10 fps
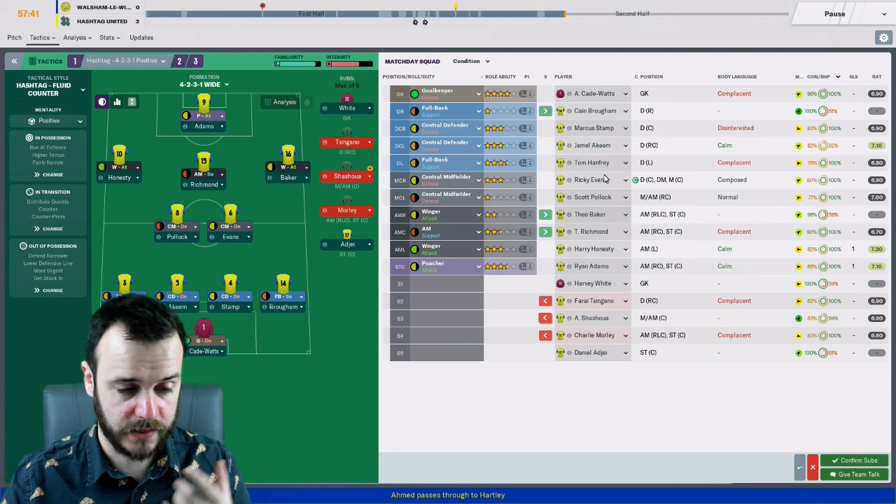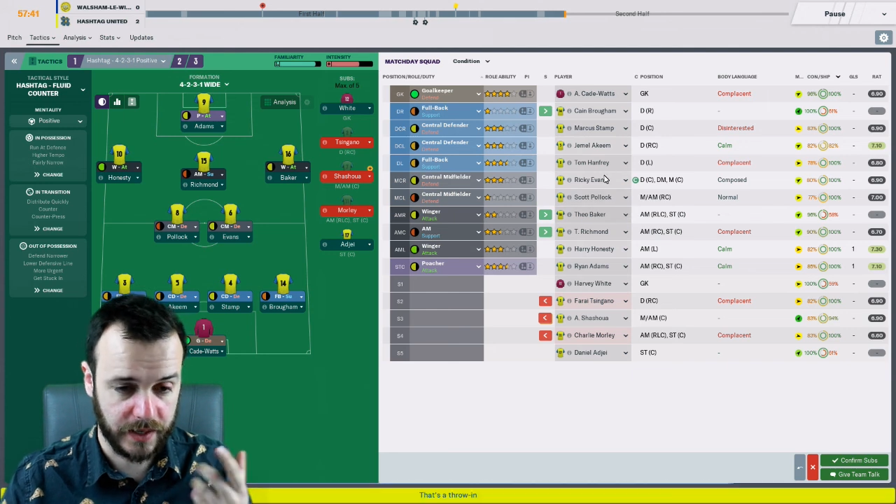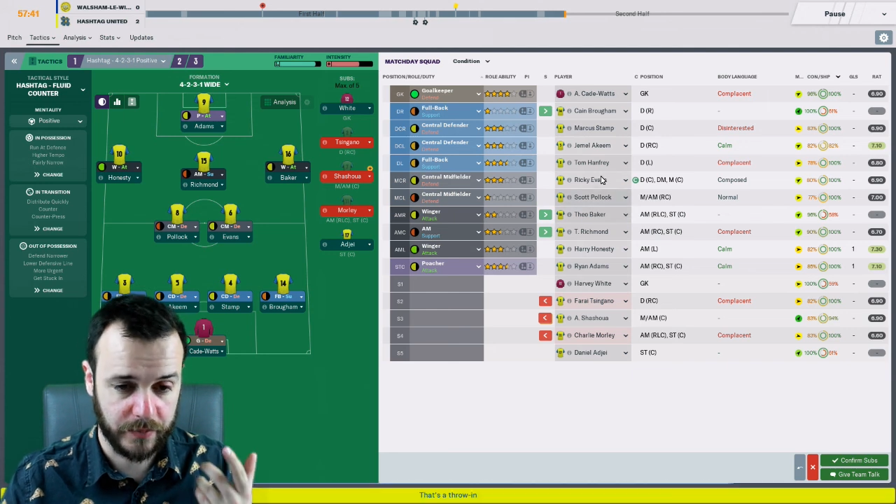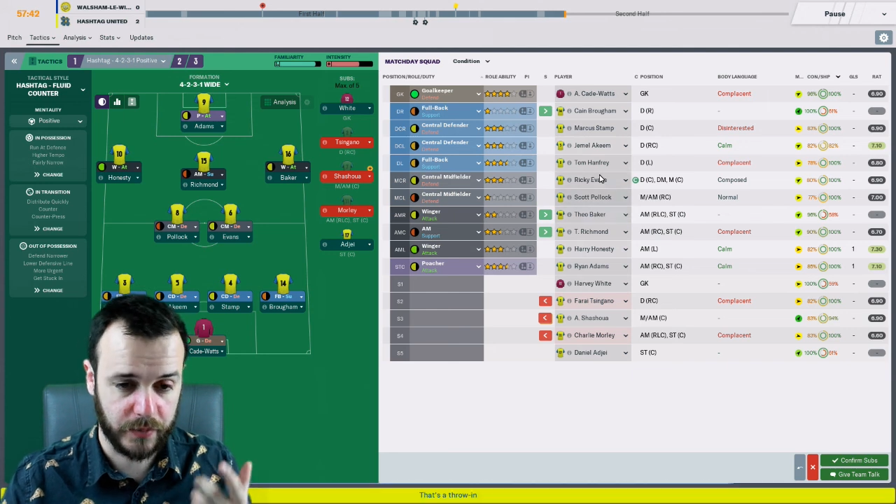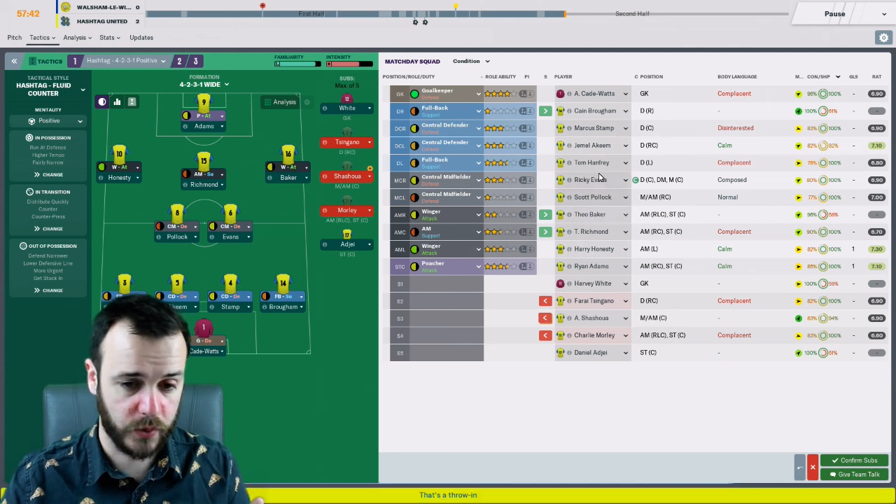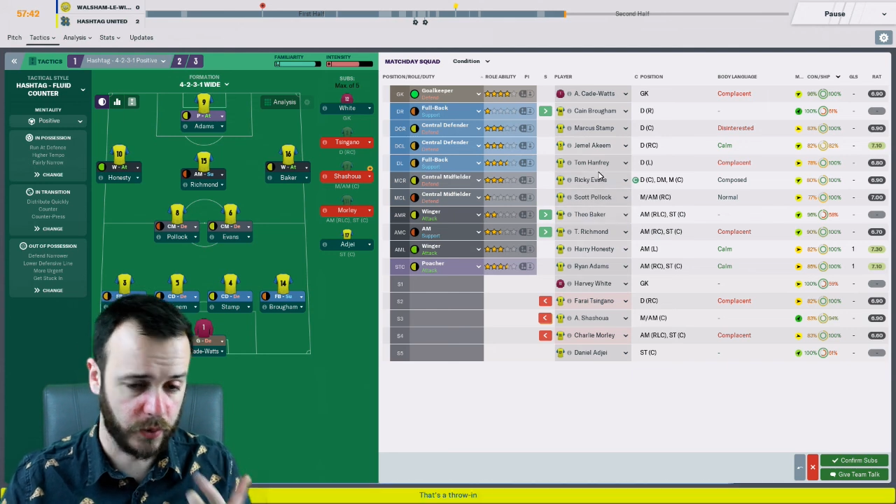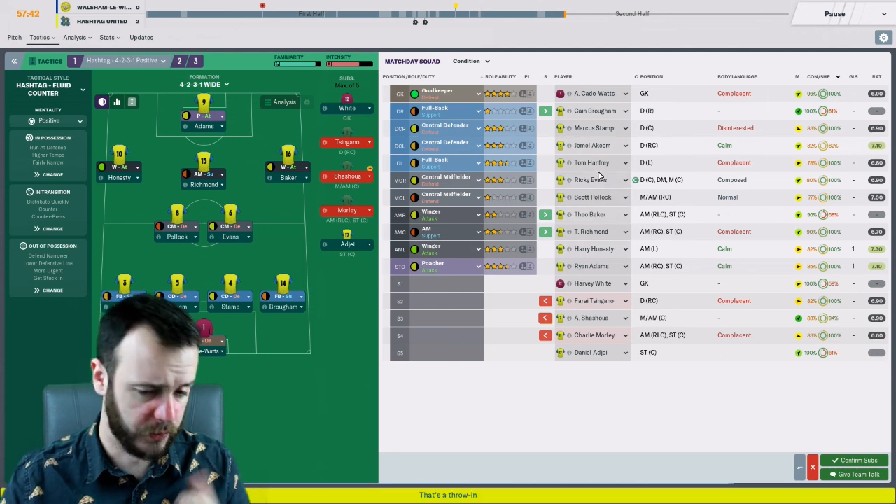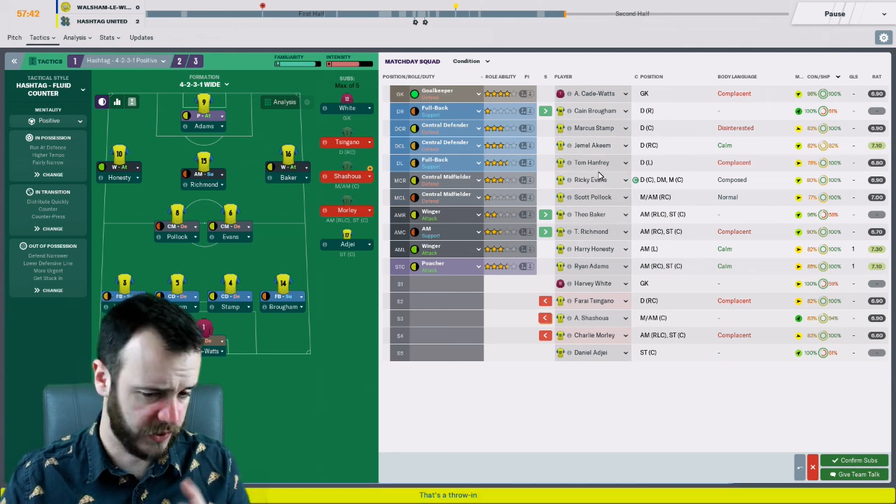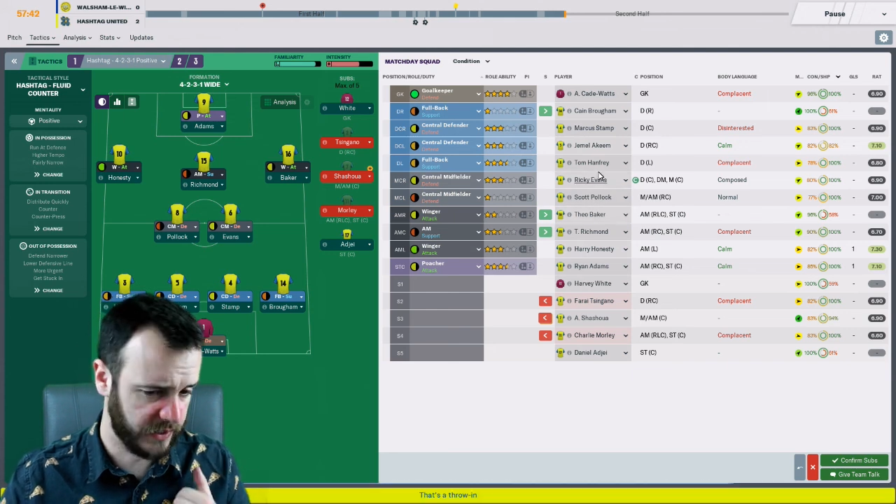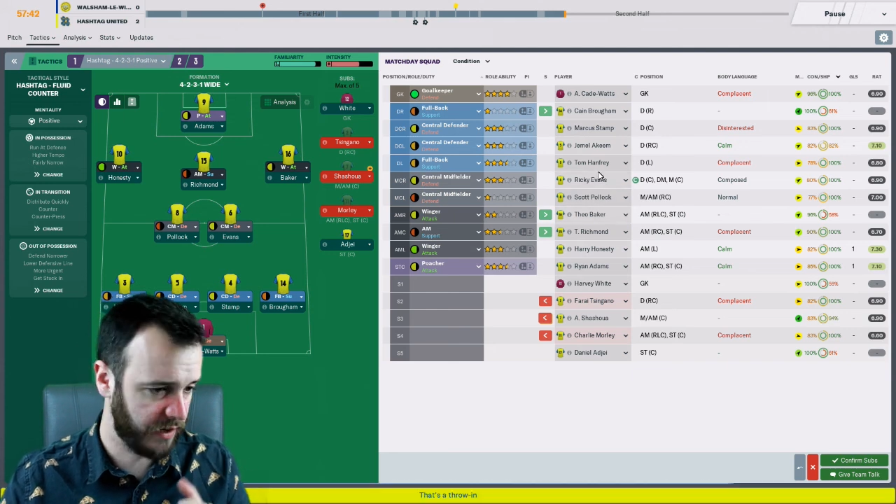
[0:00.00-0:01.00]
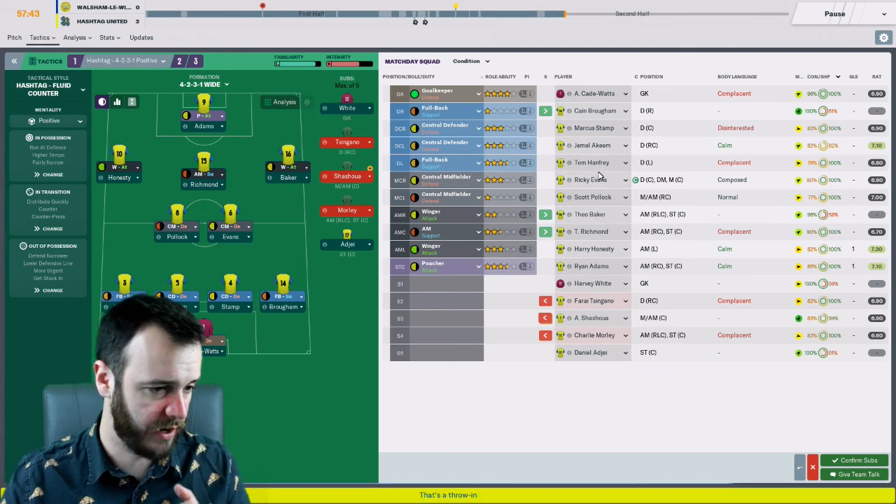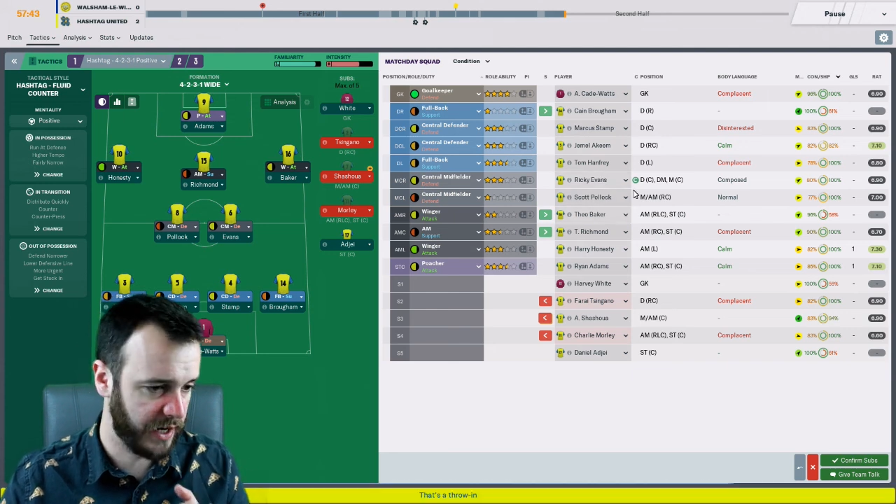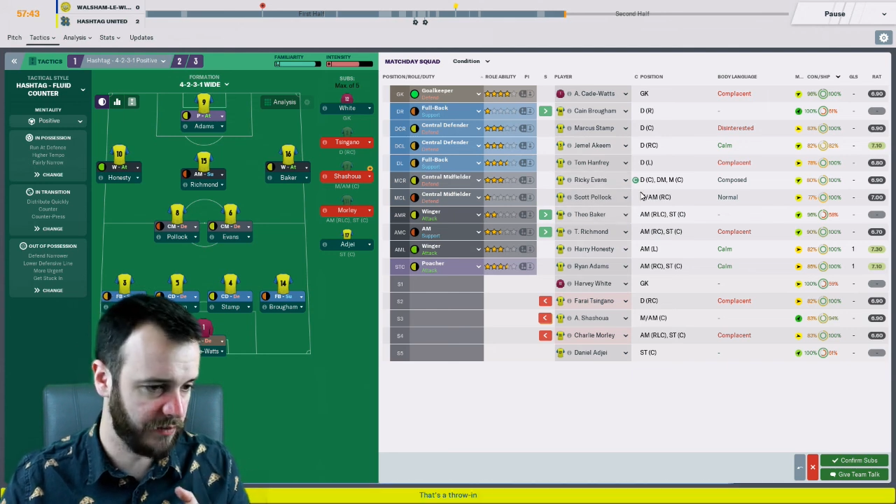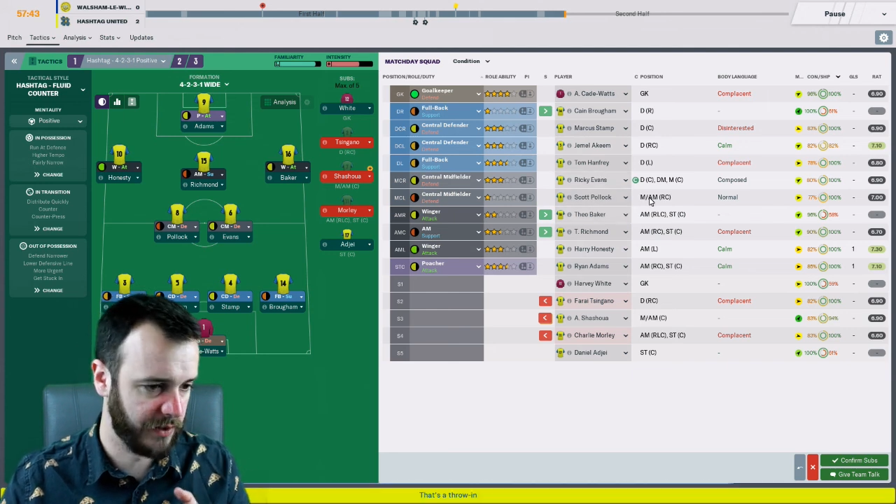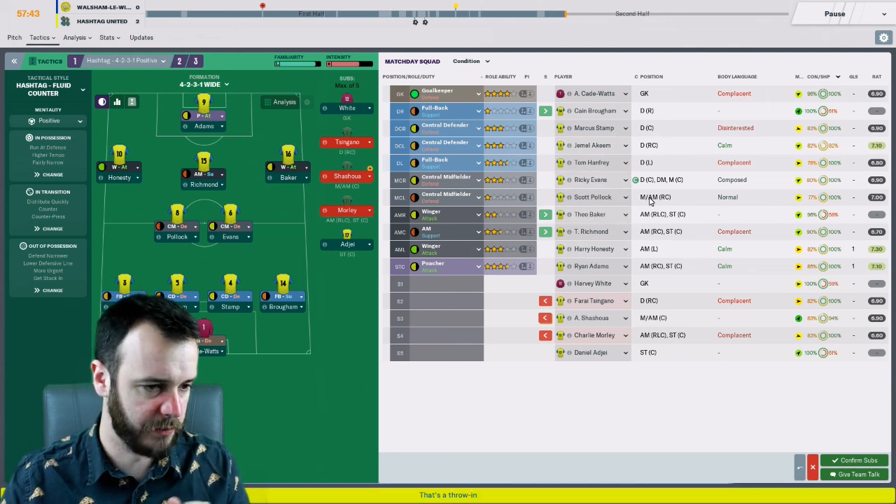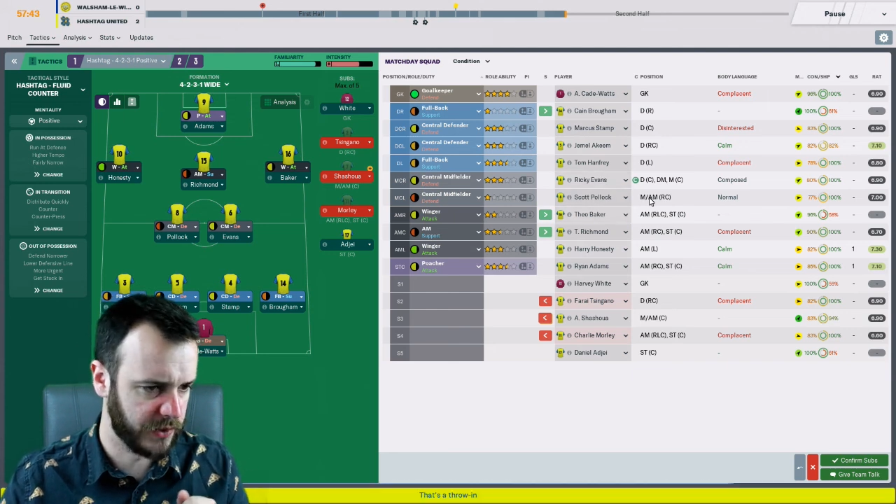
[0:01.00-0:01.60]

and Brogham was in there ahead of him,